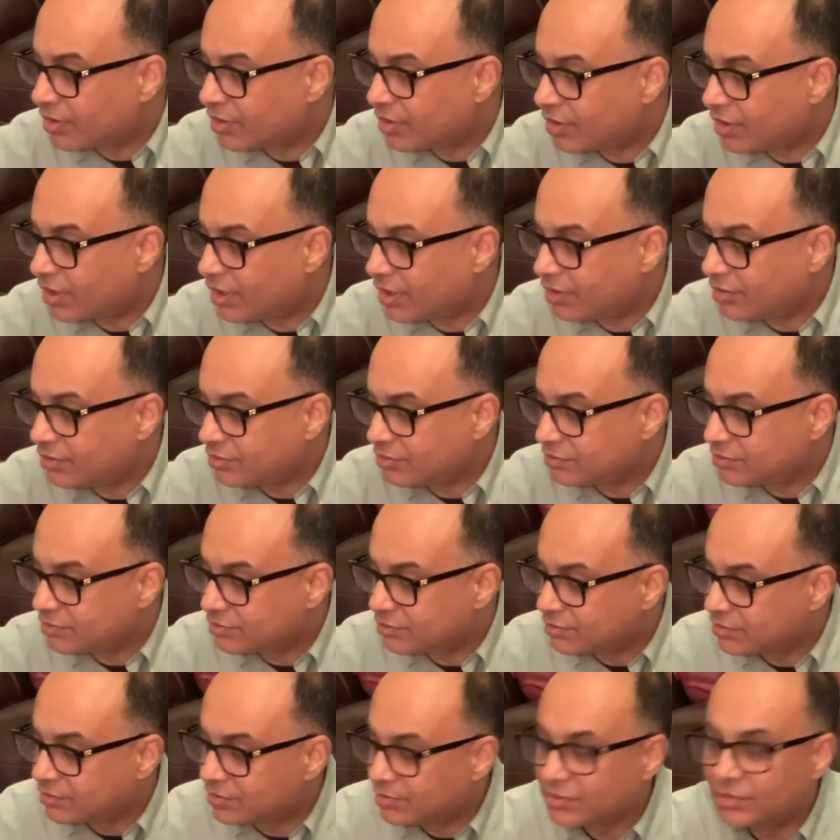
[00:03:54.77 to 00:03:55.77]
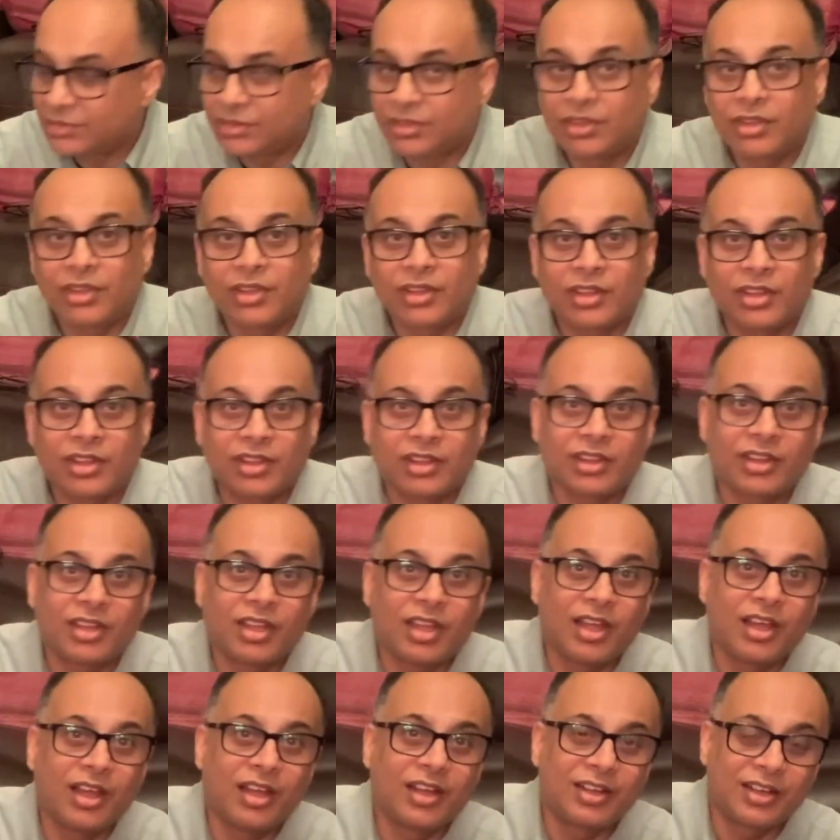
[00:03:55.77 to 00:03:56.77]
Then
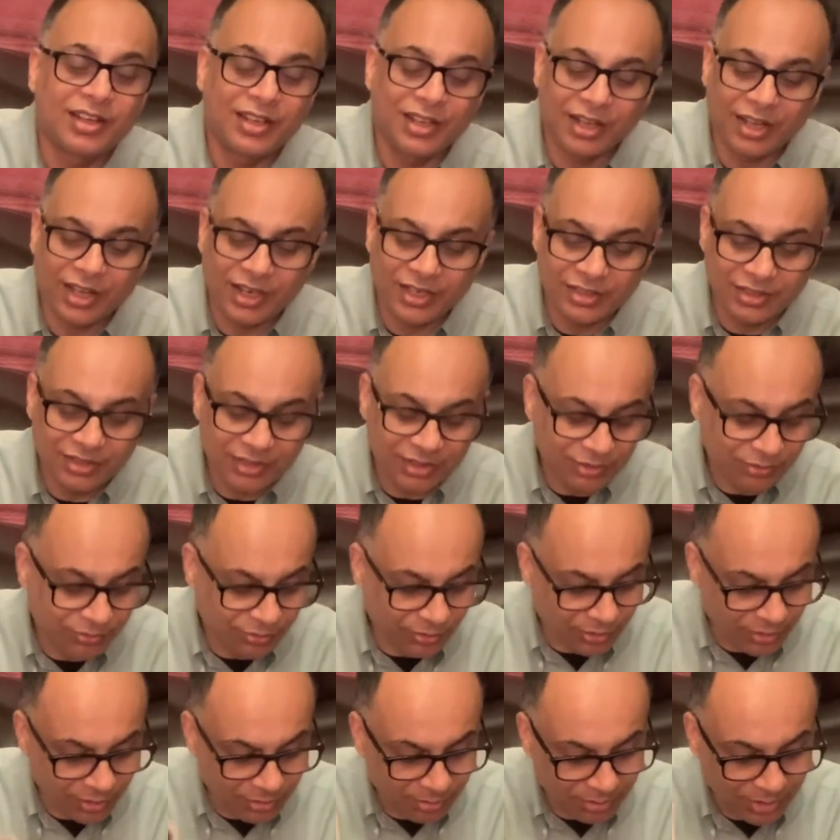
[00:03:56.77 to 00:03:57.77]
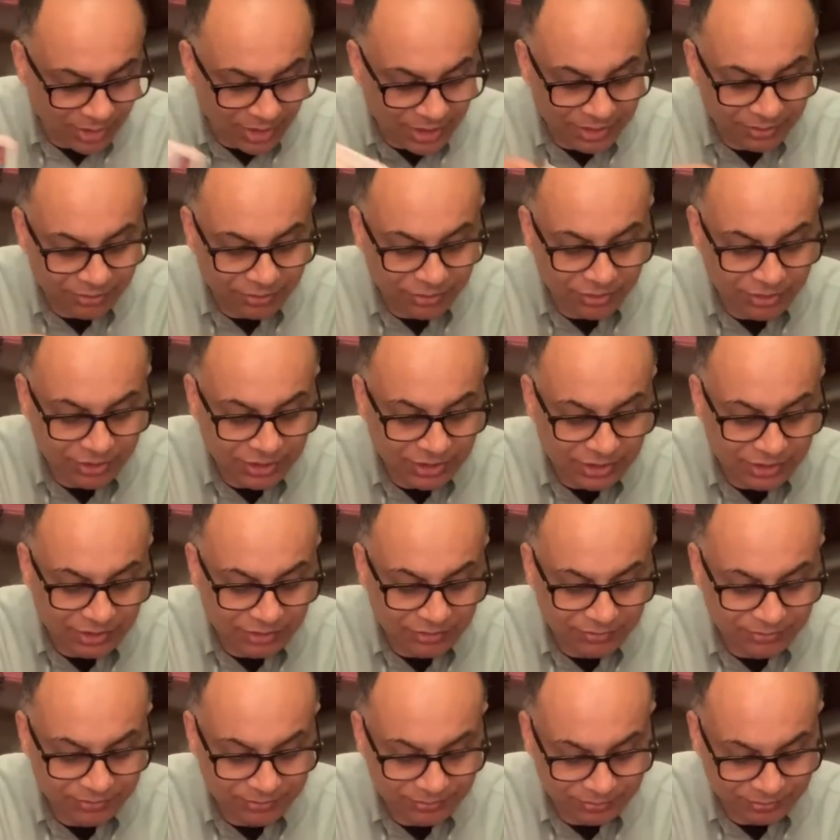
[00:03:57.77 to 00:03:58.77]
the Real ID from California,
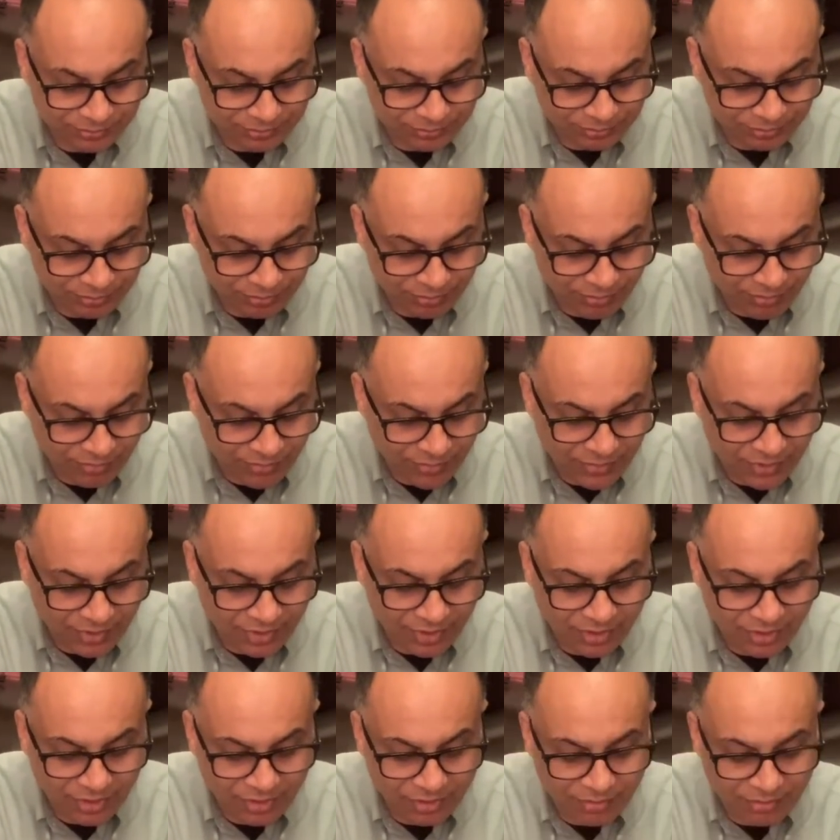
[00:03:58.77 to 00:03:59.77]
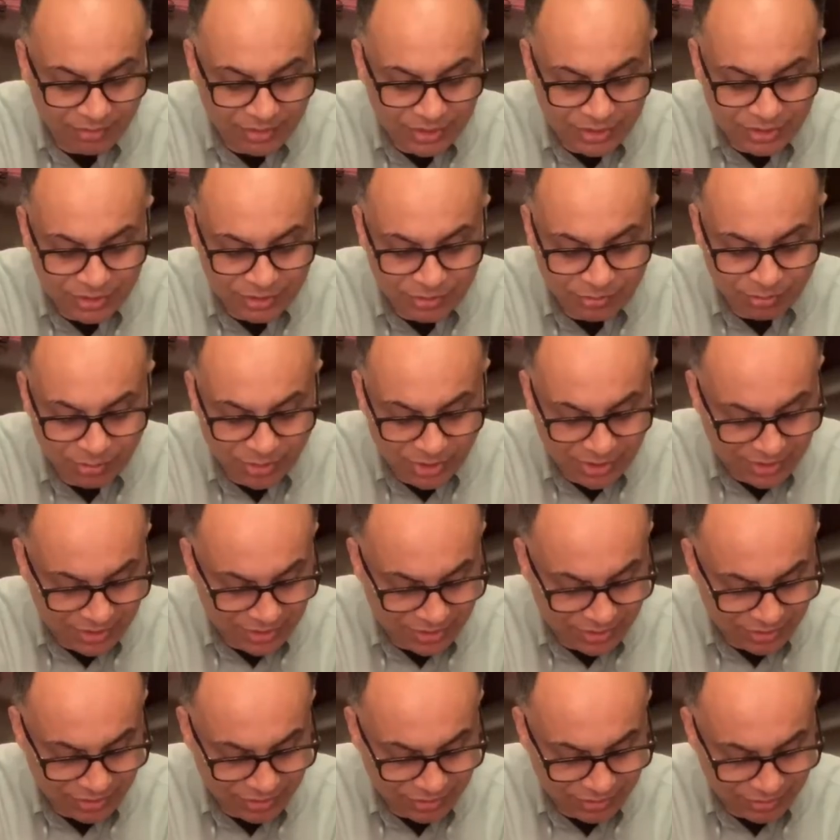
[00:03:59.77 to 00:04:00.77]
which is
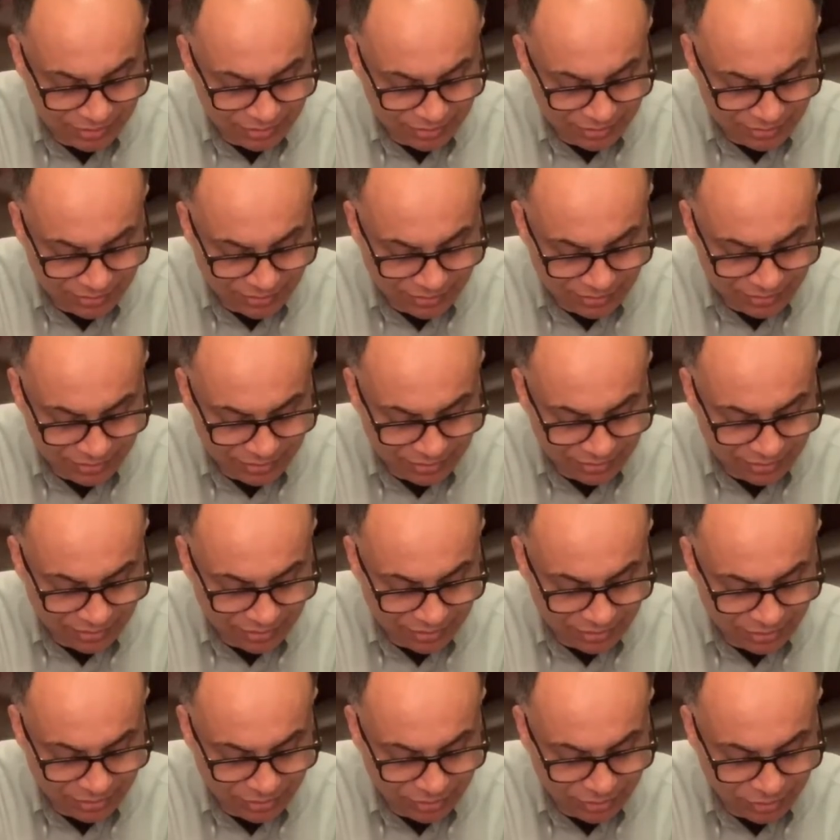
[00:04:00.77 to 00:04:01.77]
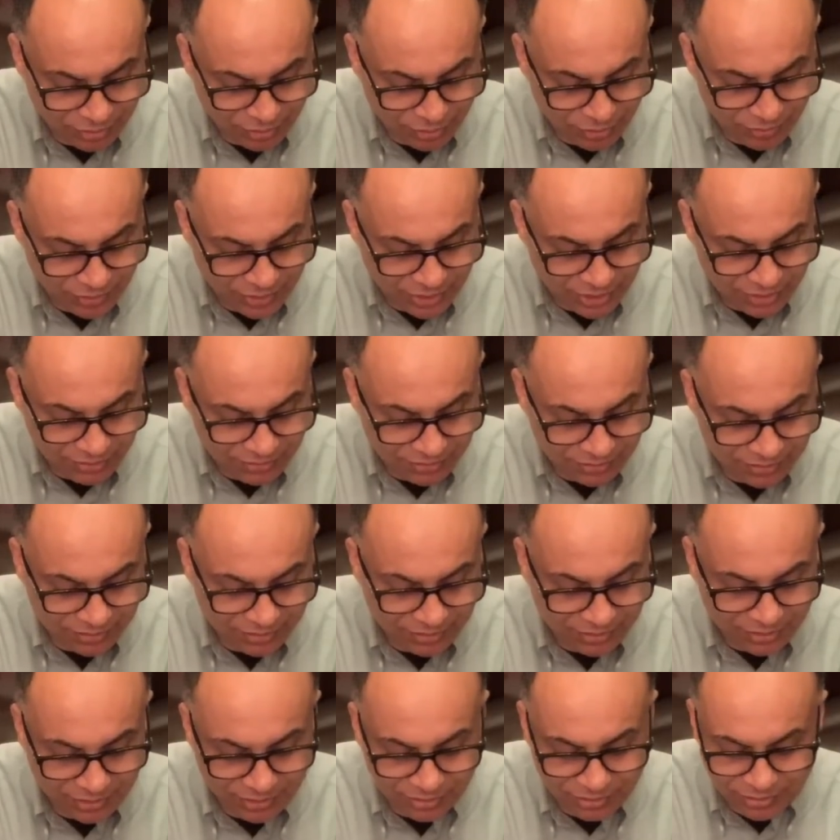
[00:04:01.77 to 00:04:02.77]
must. There is no way
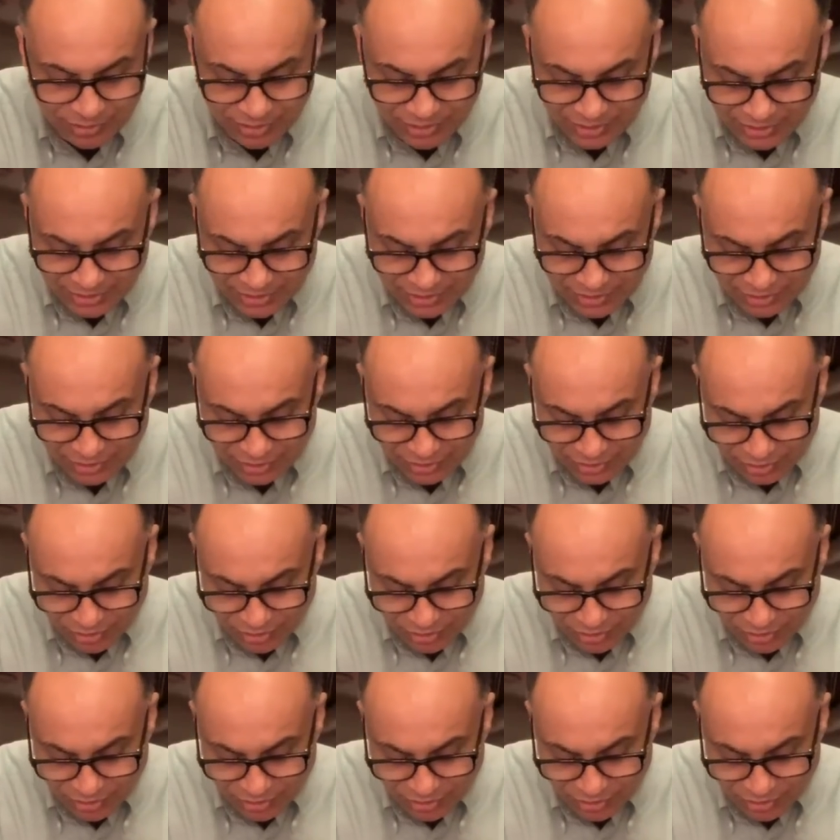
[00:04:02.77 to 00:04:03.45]
you can actually